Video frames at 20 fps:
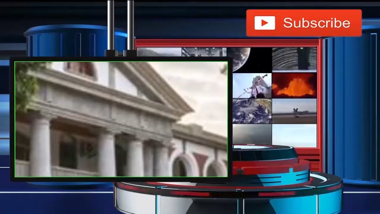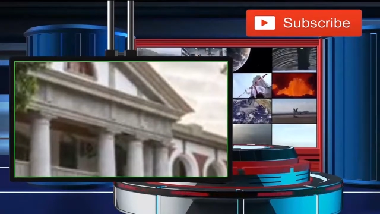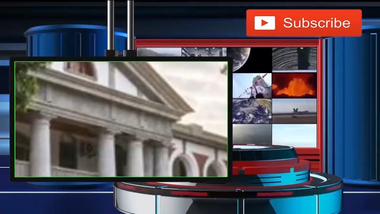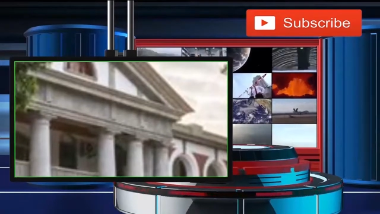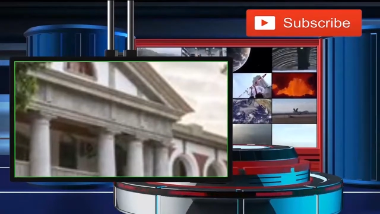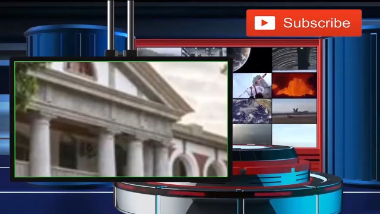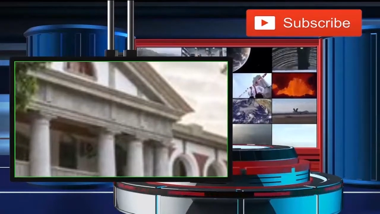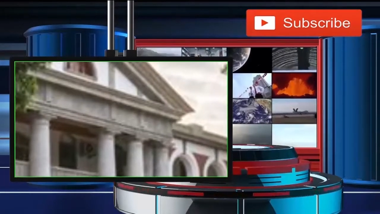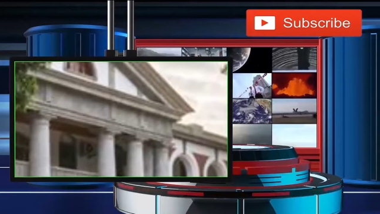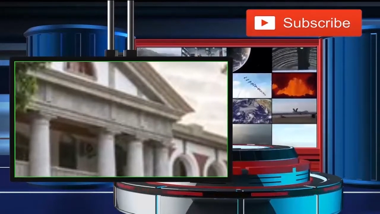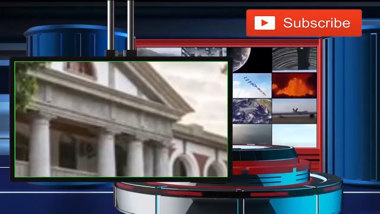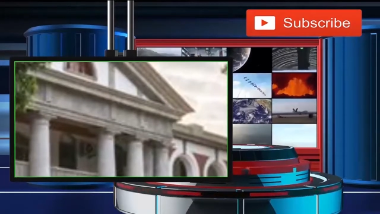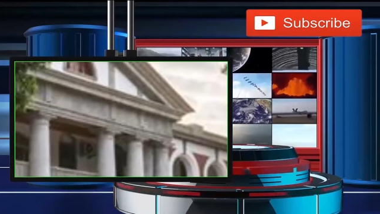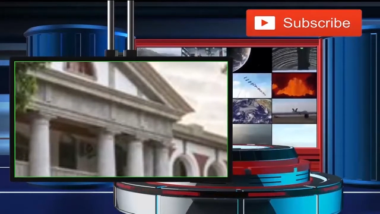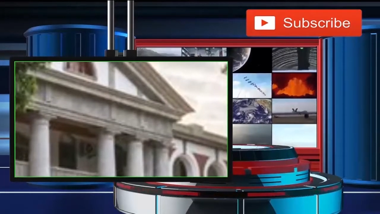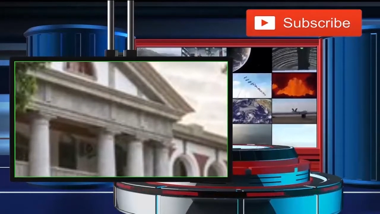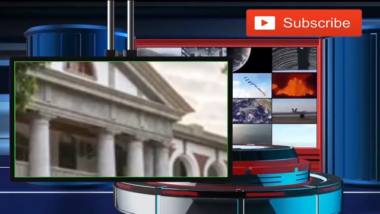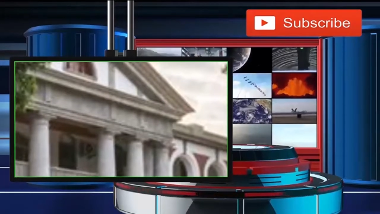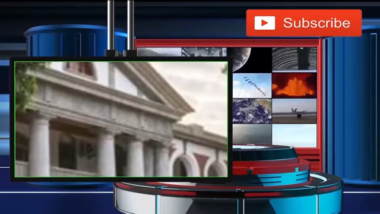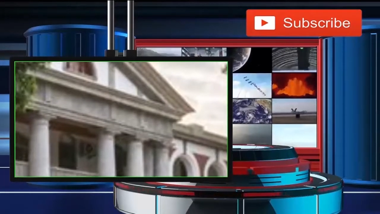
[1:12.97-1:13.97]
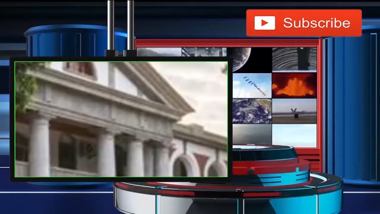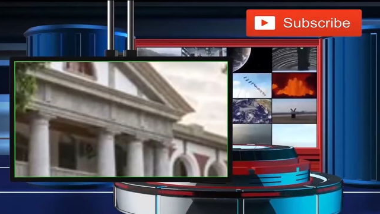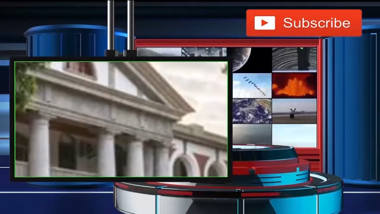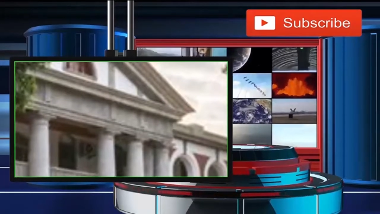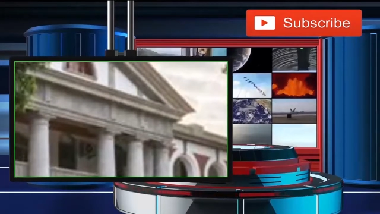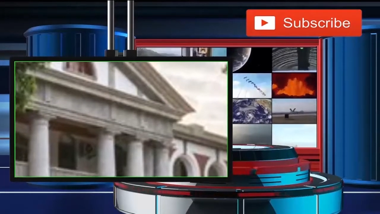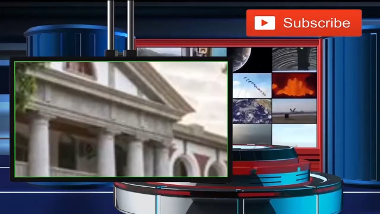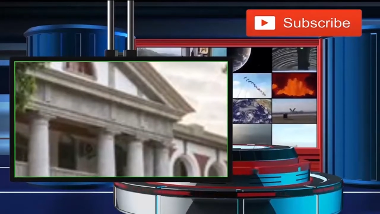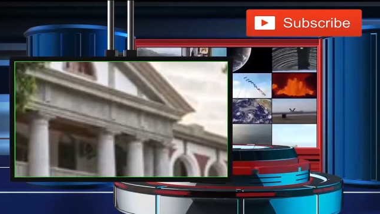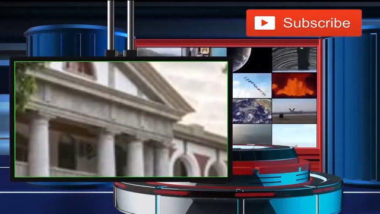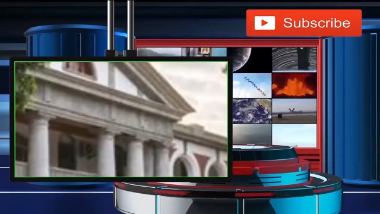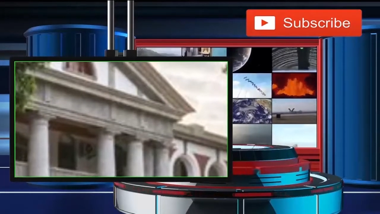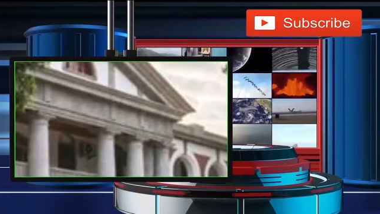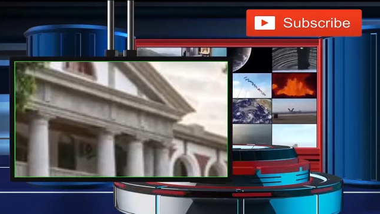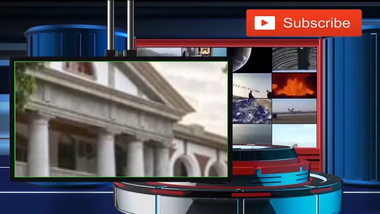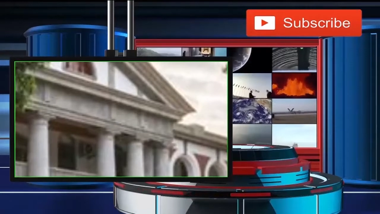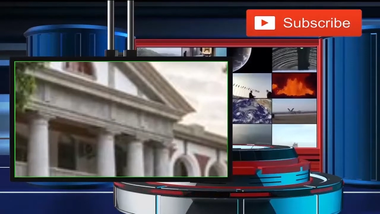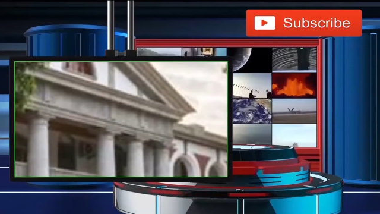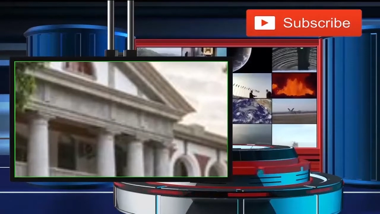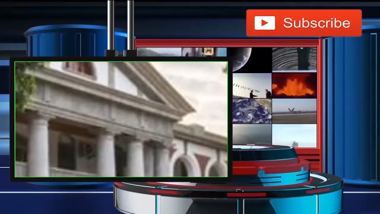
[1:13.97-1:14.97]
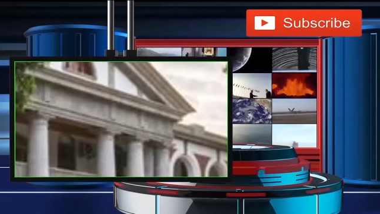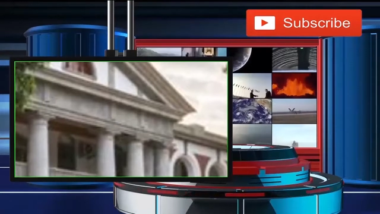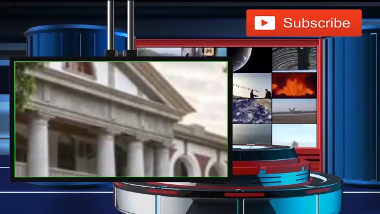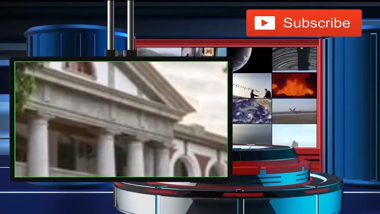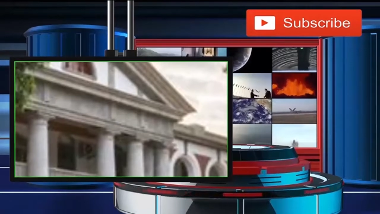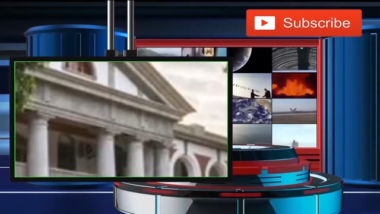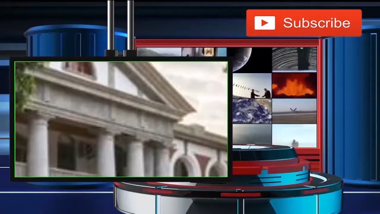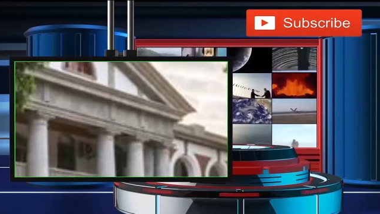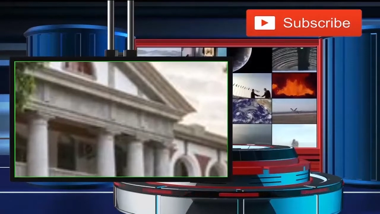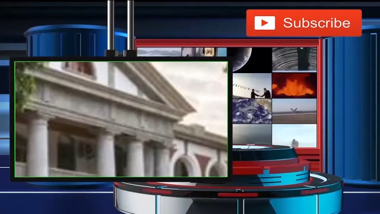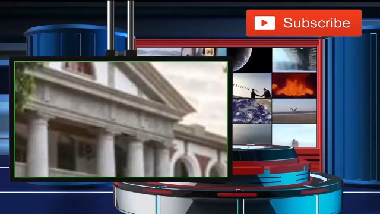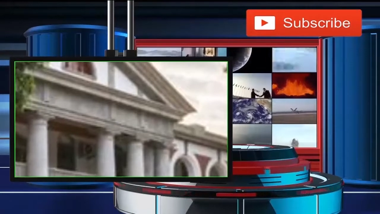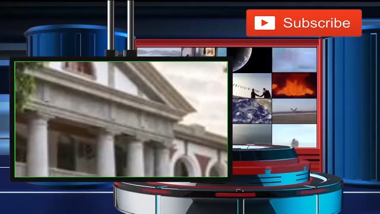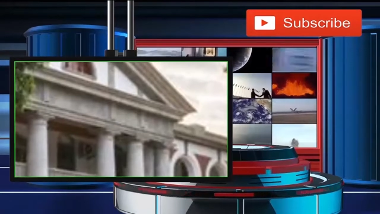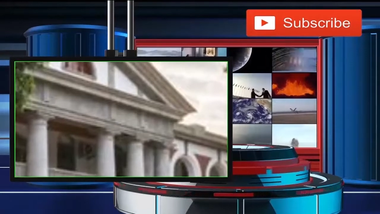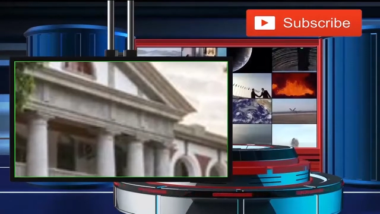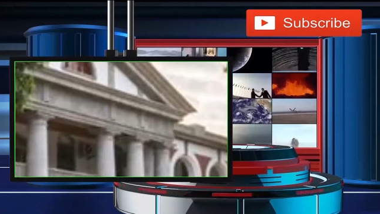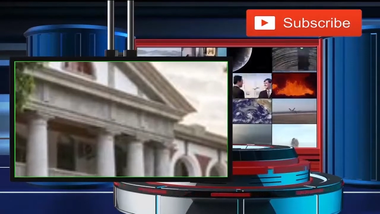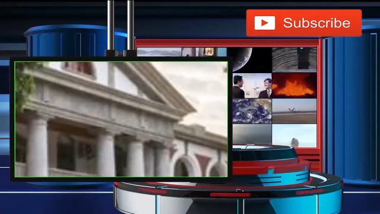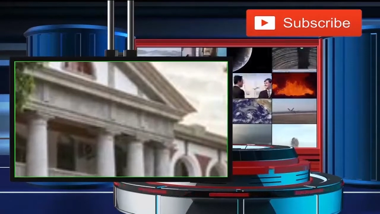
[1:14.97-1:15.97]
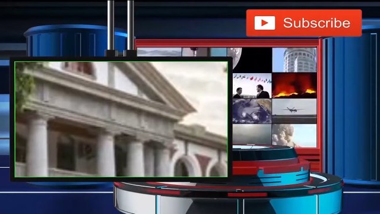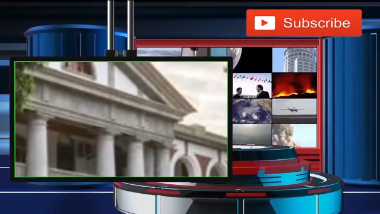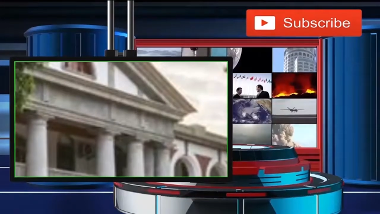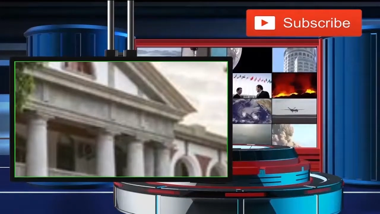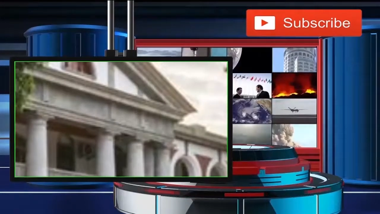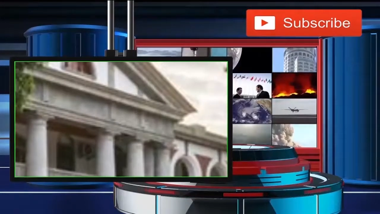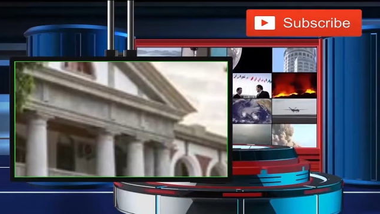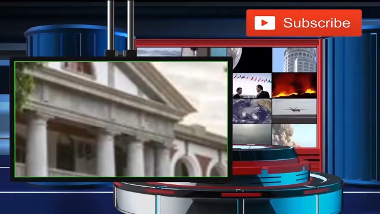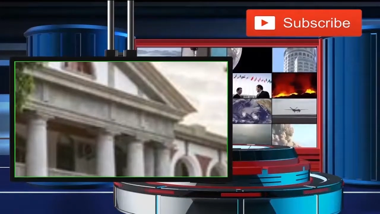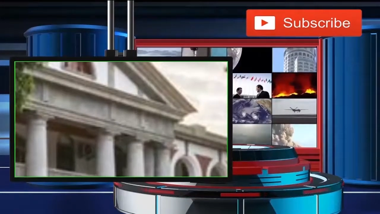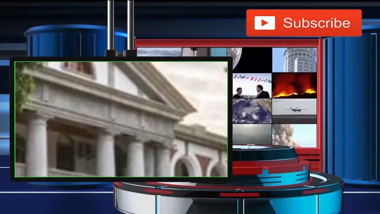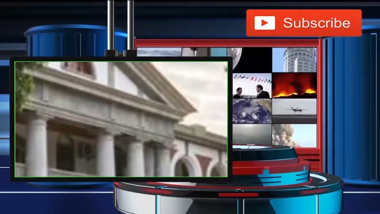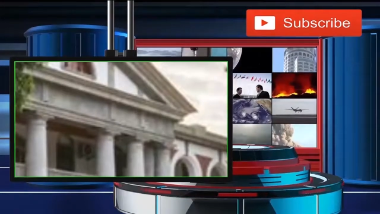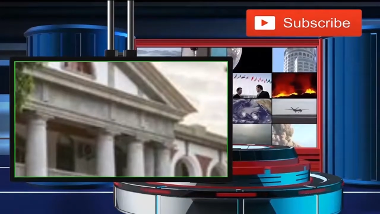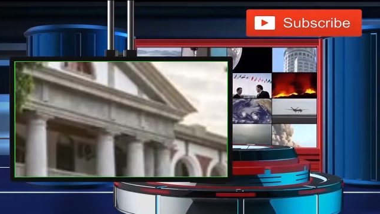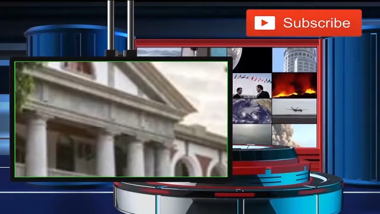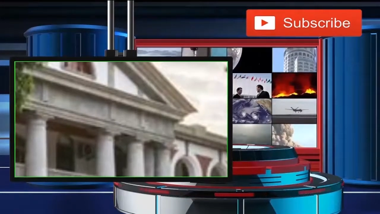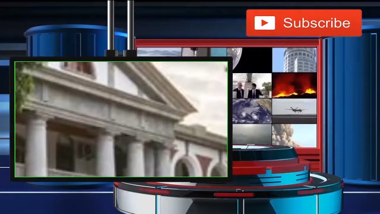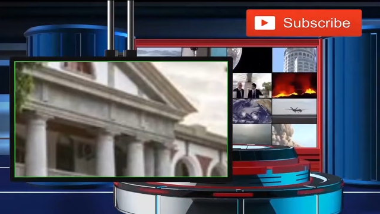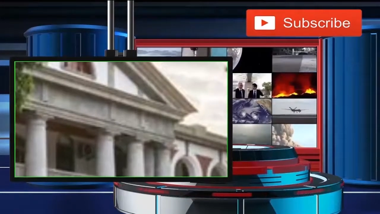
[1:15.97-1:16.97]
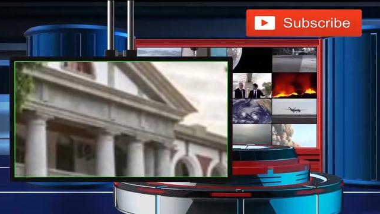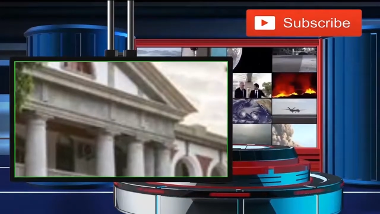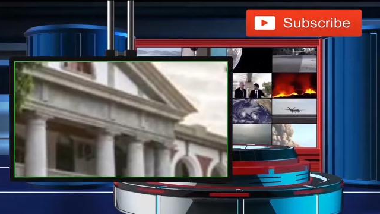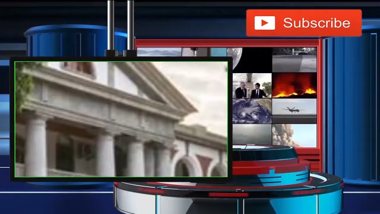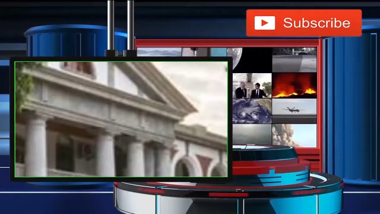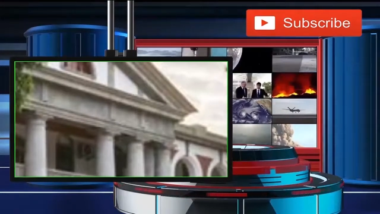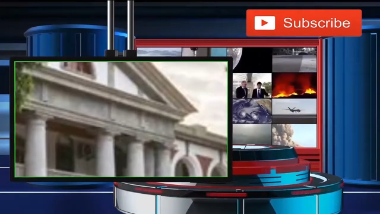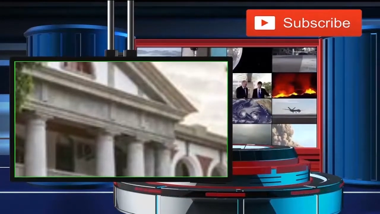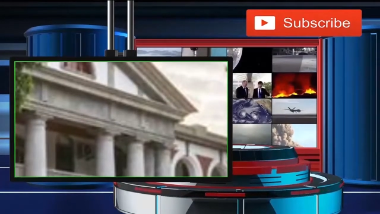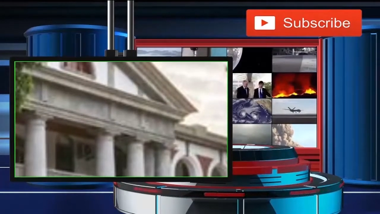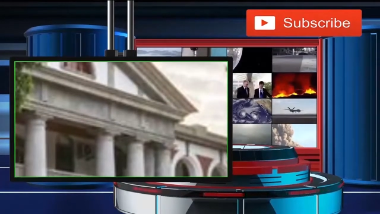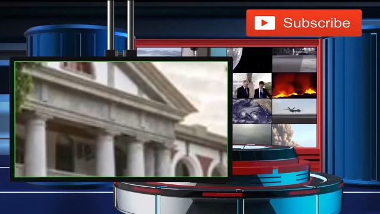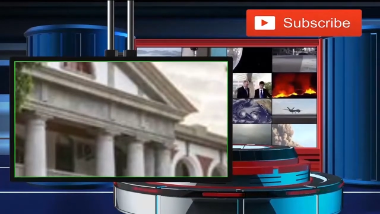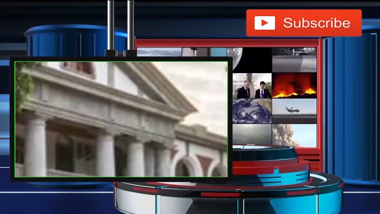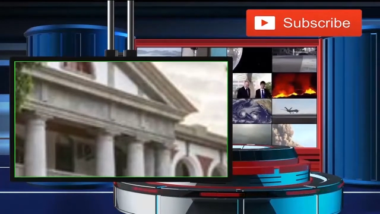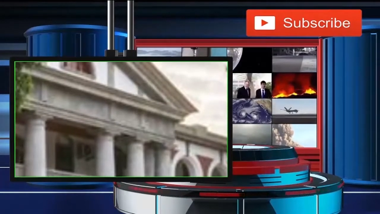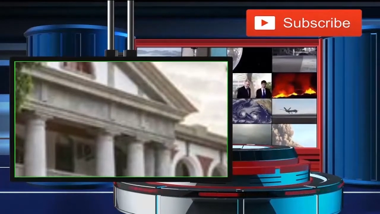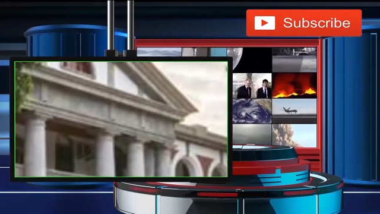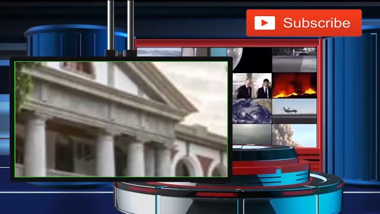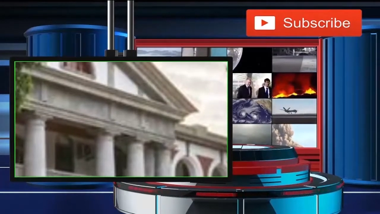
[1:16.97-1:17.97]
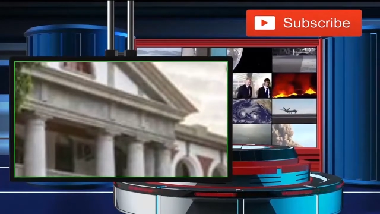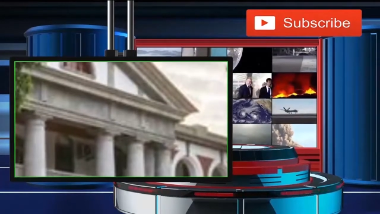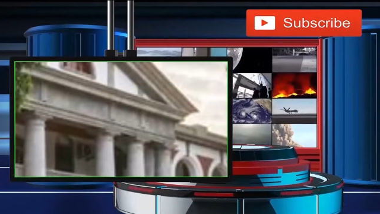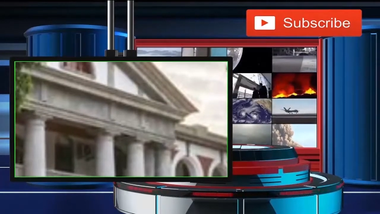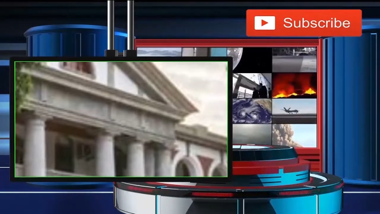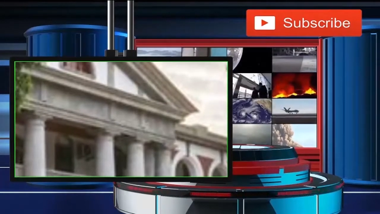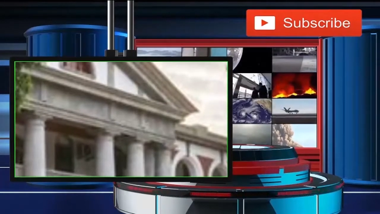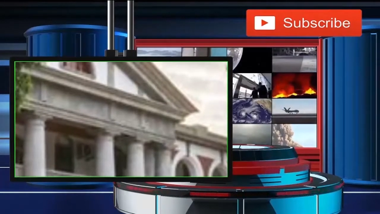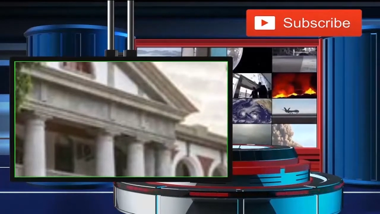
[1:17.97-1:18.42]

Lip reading: (no speaker visible)